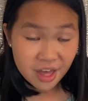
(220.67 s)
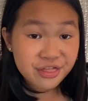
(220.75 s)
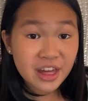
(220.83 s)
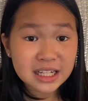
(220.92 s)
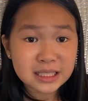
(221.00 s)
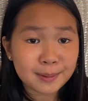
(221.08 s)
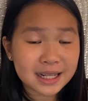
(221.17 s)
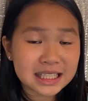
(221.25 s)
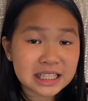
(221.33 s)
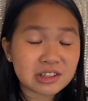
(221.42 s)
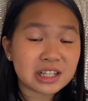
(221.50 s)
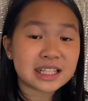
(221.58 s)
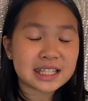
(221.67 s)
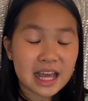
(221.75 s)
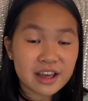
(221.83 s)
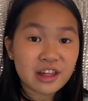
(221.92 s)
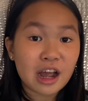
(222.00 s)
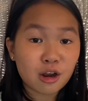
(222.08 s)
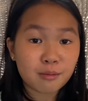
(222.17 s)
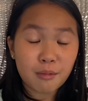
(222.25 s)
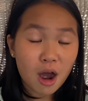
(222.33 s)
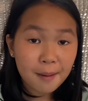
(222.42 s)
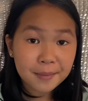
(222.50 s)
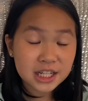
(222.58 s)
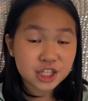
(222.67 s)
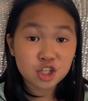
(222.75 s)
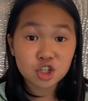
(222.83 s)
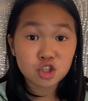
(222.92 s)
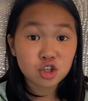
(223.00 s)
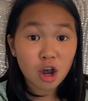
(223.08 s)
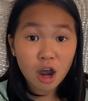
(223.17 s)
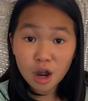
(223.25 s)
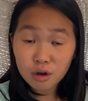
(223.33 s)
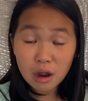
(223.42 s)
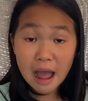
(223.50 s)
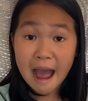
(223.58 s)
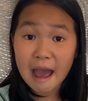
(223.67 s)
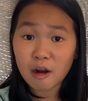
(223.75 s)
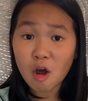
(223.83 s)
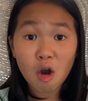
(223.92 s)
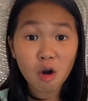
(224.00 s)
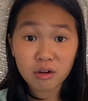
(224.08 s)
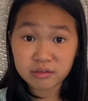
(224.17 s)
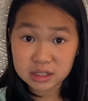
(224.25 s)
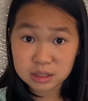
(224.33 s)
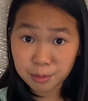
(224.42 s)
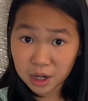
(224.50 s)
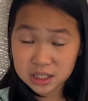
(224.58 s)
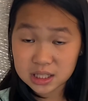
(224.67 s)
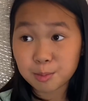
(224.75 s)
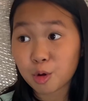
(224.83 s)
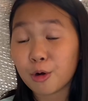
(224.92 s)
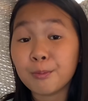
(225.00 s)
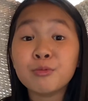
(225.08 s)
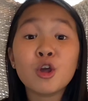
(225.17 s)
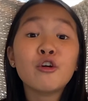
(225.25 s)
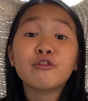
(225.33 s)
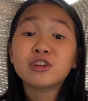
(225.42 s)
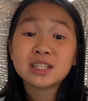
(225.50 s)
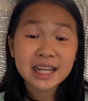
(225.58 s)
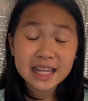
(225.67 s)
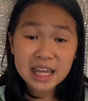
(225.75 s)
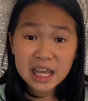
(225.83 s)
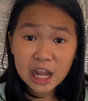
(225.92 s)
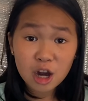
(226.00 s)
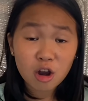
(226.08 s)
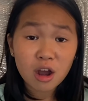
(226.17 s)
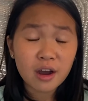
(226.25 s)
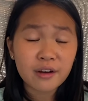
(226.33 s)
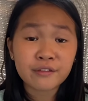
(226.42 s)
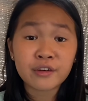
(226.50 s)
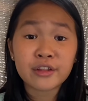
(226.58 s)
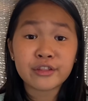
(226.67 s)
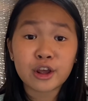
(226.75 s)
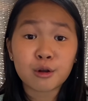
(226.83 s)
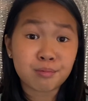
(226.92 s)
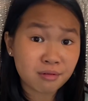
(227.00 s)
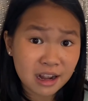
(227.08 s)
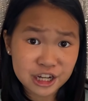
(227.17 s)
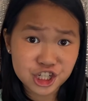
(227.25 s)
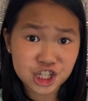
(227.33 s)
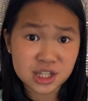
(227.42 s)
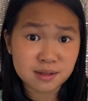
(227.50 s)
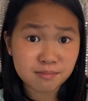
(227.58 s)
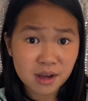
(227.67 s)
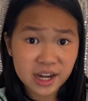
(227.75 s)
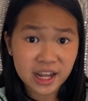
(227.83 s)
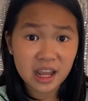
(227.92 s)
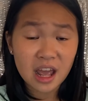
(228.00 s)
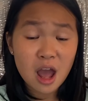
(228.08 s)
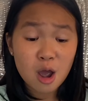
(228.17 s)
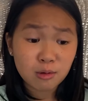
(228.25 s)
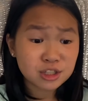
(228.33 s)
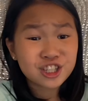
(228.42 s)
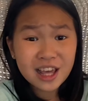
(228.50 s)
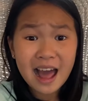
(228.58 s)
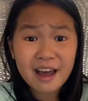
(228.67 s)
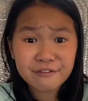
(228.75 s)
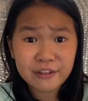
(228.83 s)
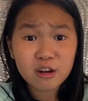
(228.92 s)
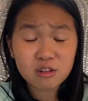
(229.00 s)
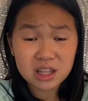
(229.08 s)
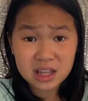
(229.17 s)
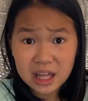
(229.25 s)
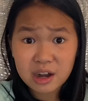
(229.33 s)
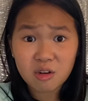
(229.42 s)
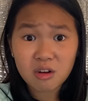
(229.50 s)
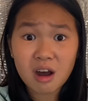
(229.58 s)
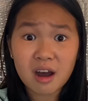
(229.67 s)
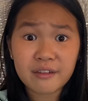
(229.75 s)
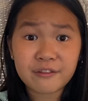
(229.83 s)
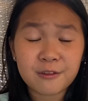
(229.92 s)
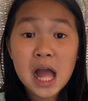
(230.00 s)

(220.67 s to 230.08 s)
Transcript: that's basically saying that her mom is not at all responsible for taking care of their precious money, which they have very little of